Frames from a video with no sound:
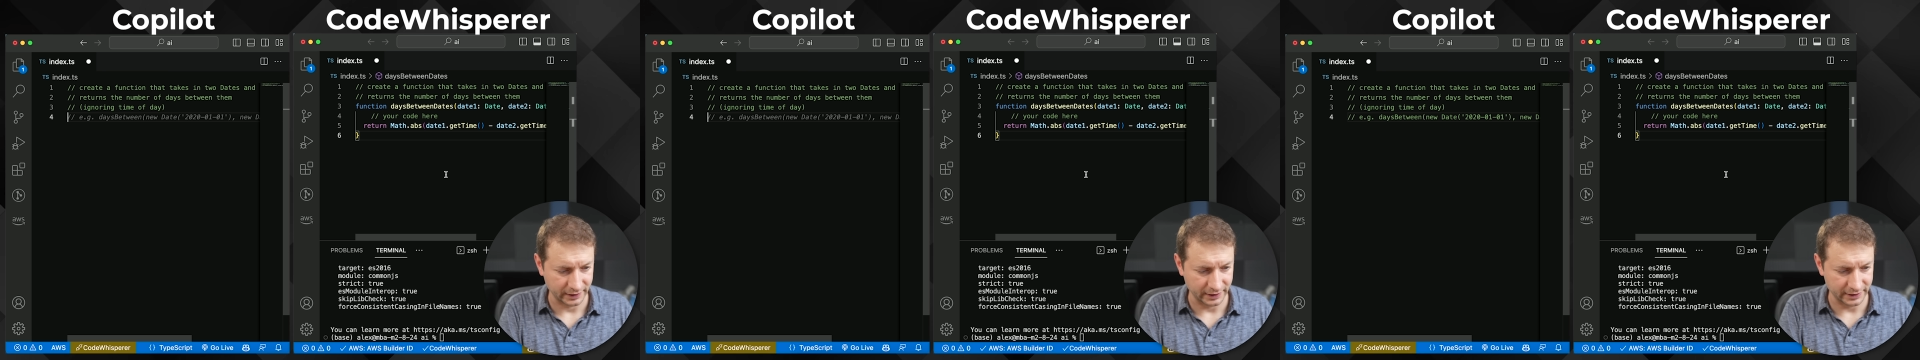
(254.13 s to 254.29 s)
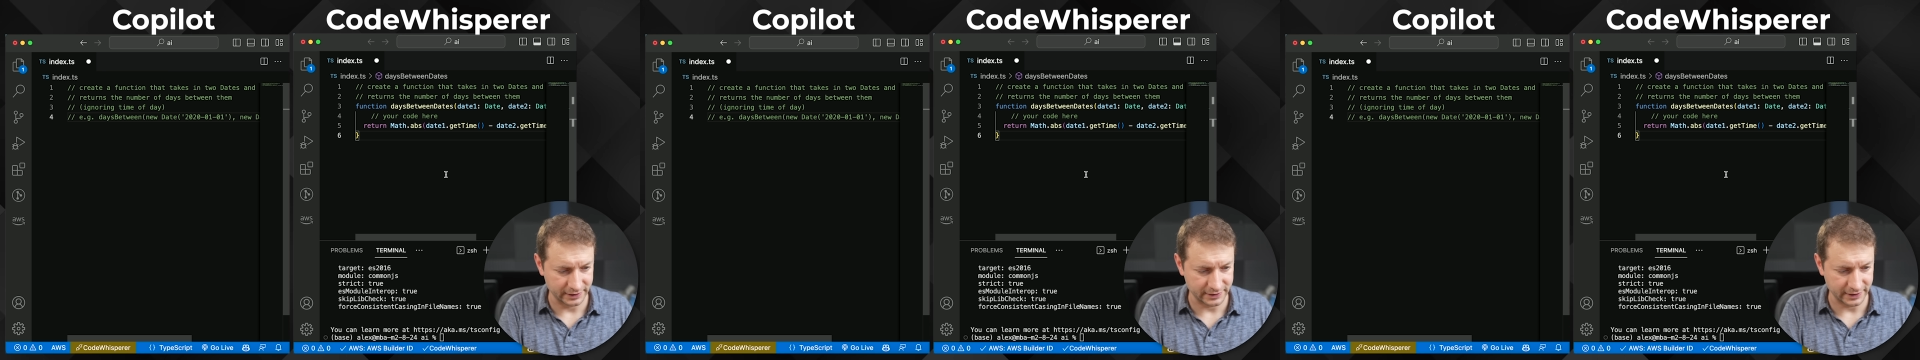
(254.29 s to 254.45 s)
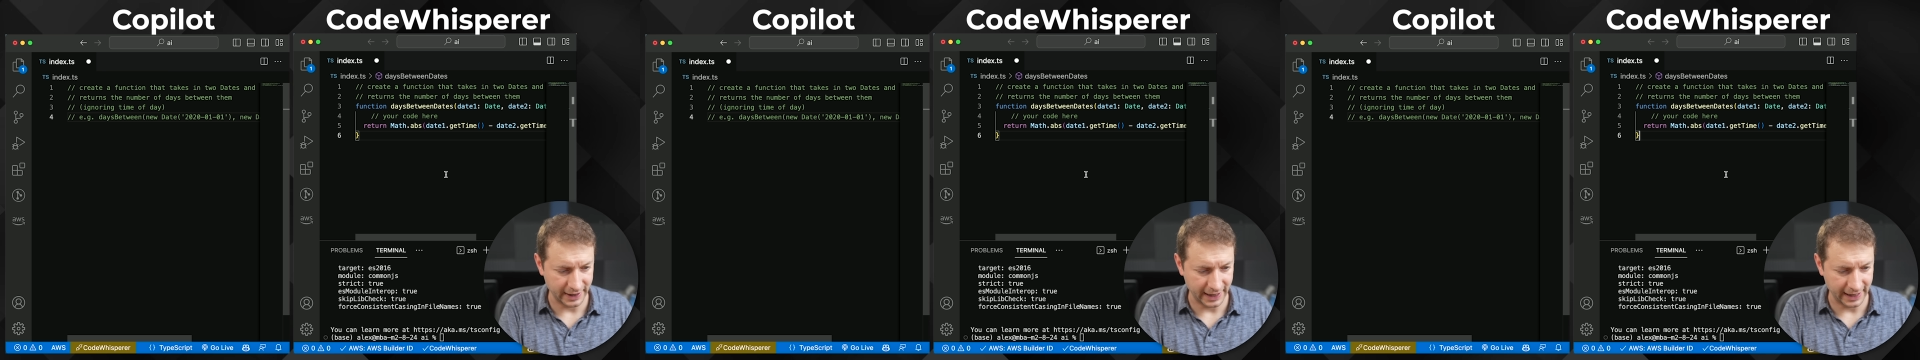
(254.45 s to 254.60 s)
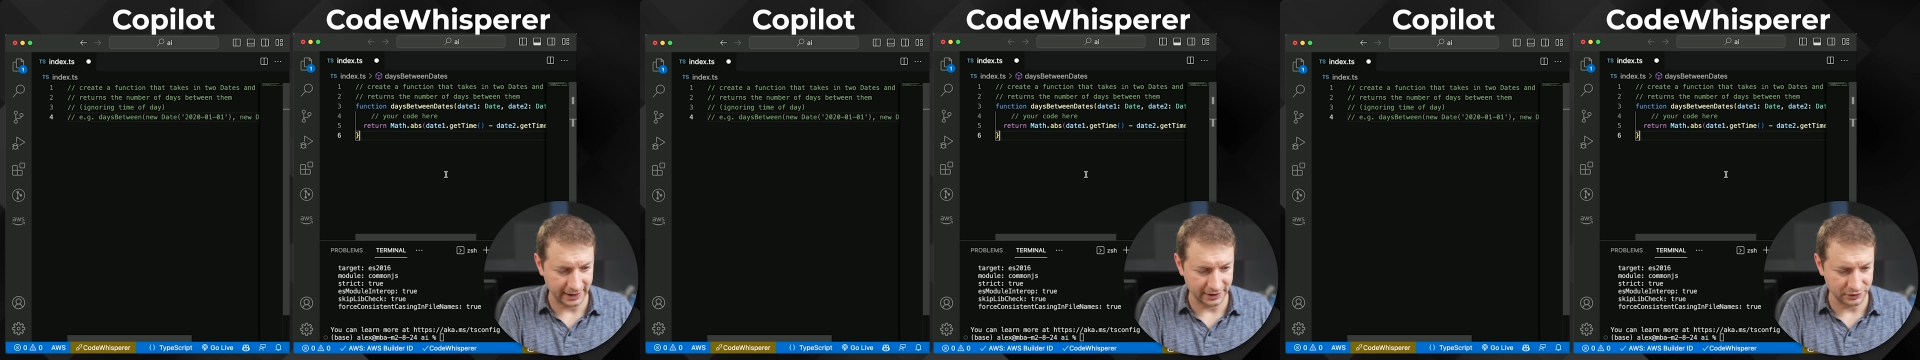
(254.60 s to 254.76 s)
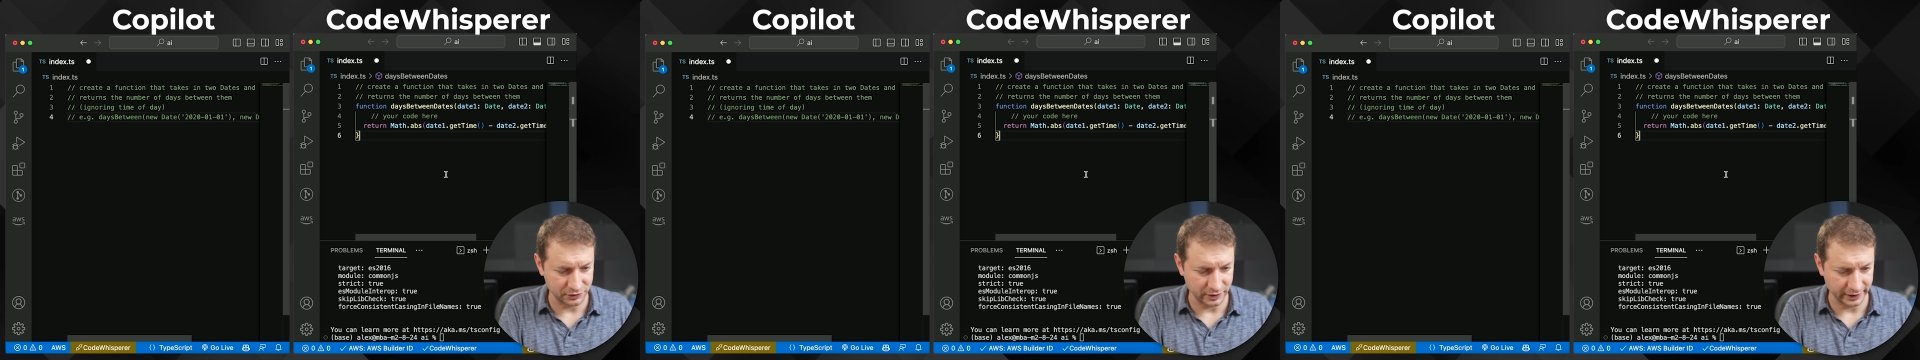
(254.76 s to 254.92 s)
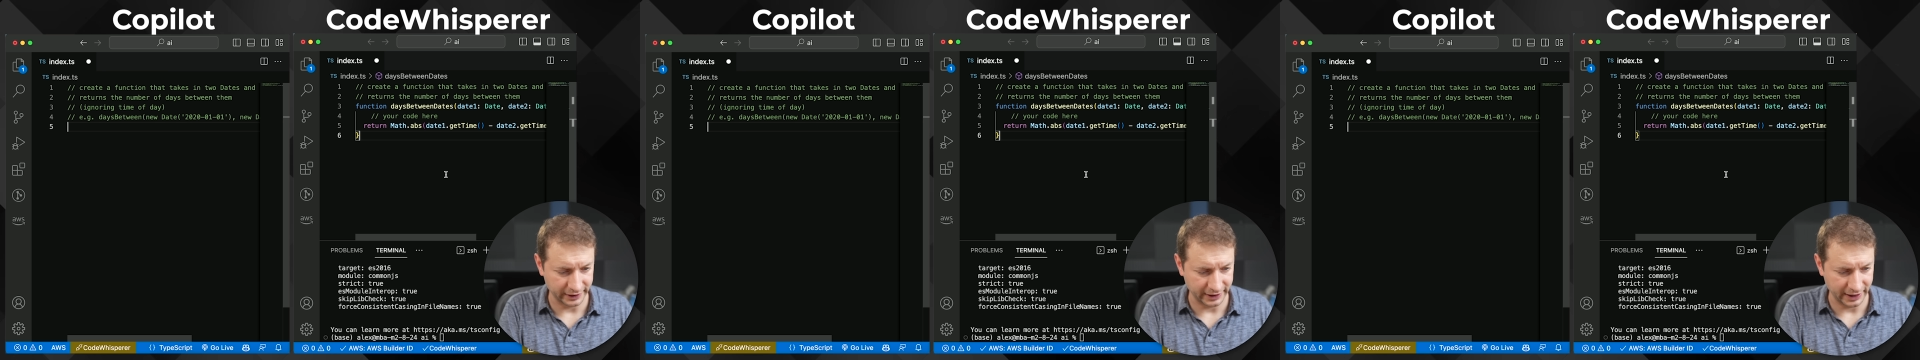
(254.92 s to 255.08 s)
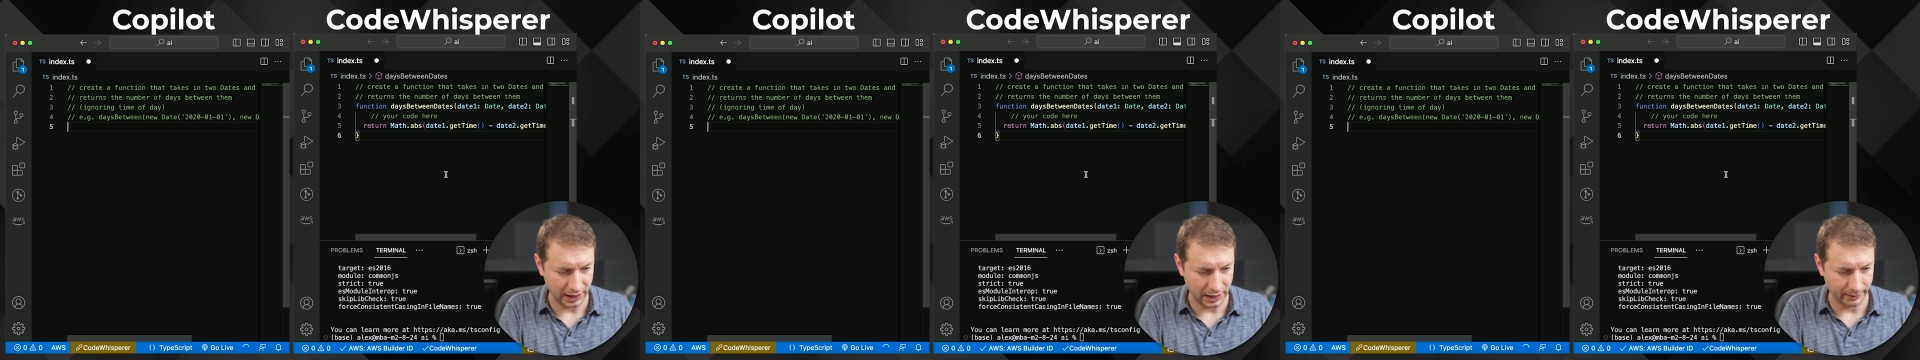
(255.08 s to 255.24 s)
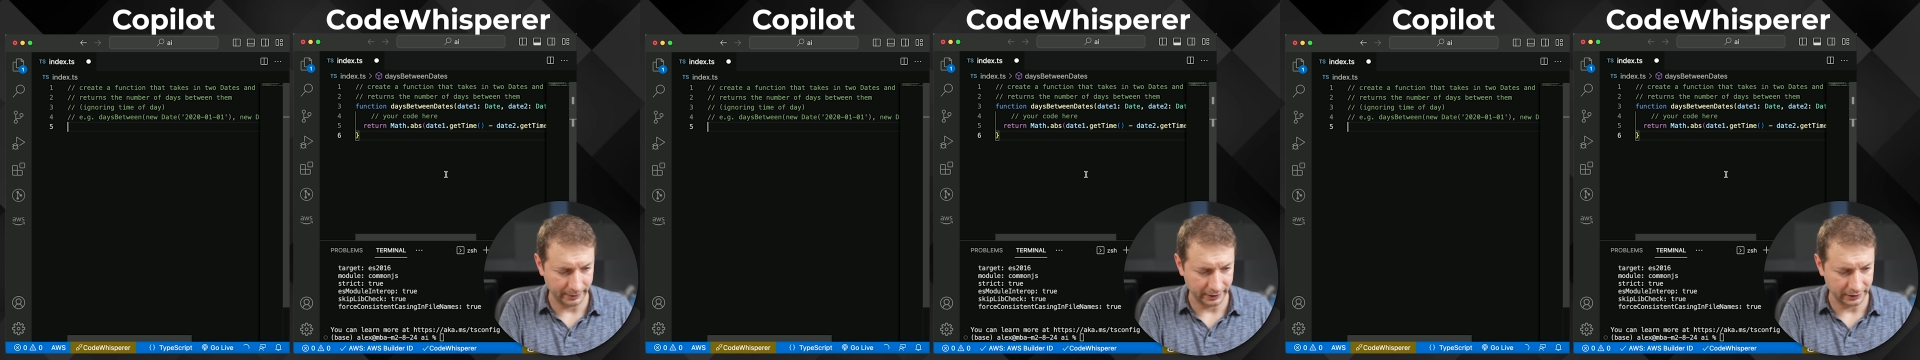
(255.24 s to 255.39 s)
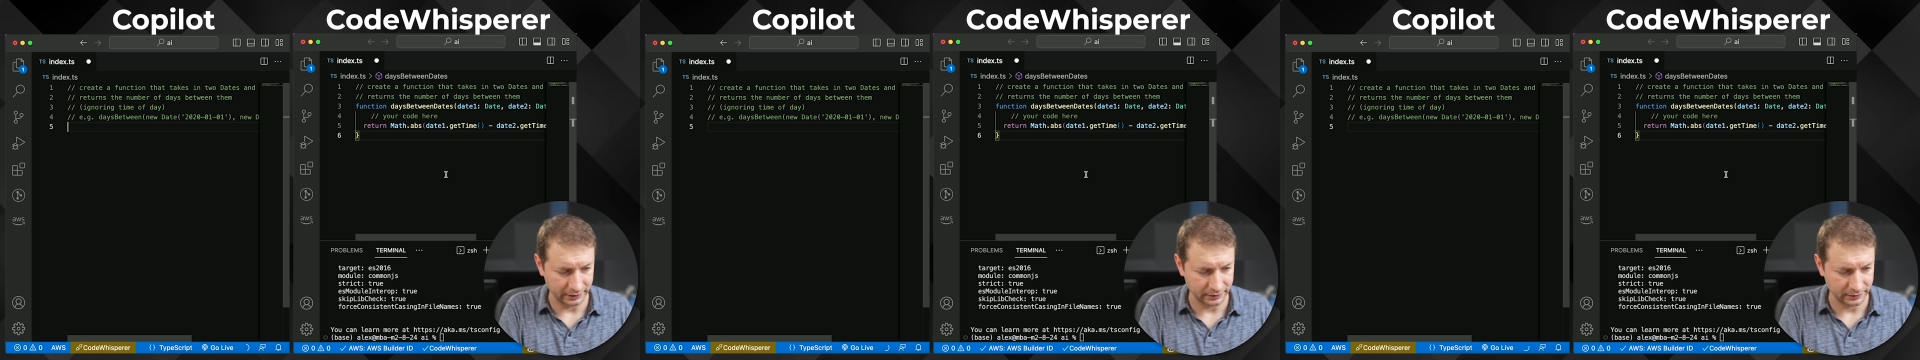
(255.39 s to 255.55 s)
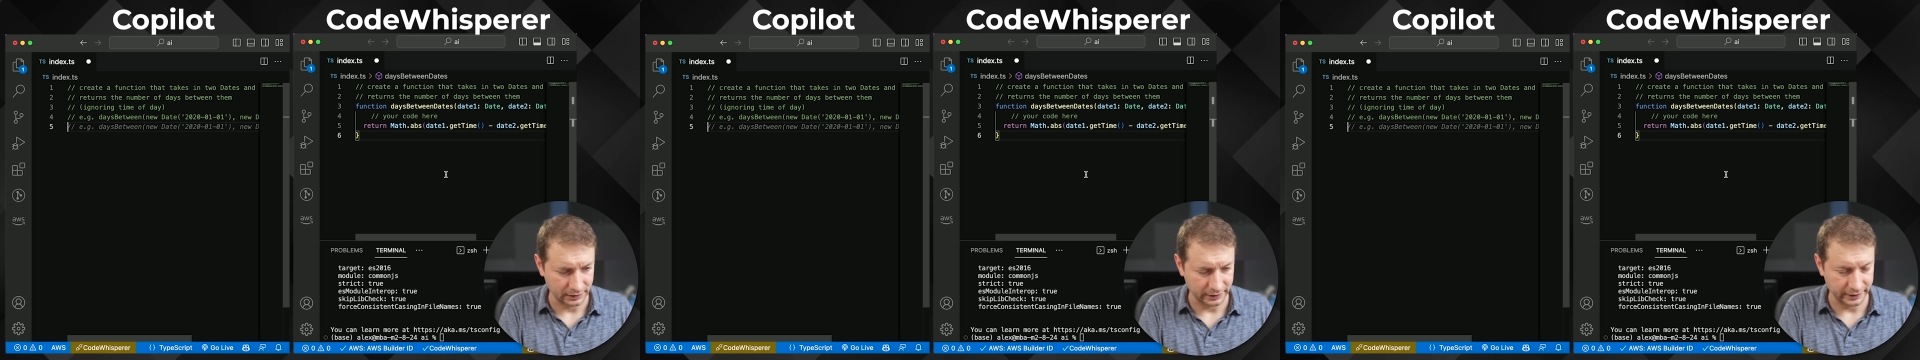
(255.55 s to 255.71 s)
it's adding to the
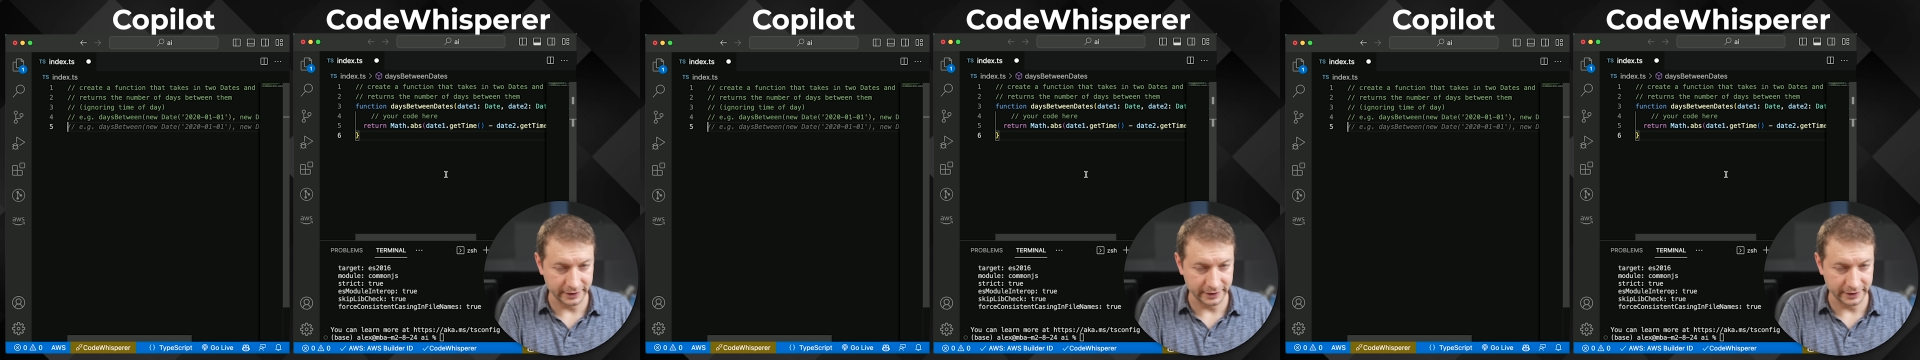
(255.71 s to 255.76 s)
comment.